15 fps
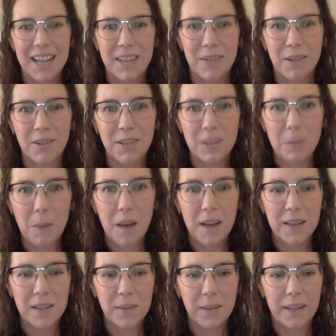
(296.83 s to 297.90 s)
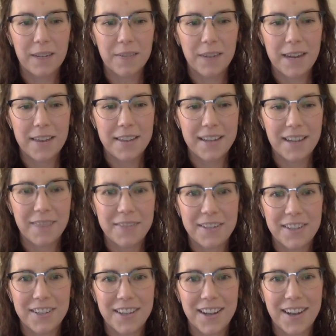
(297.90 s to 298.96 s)
So I'll just pause so I can write the
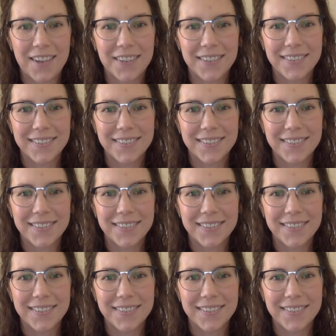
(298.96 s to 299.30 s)
definition out.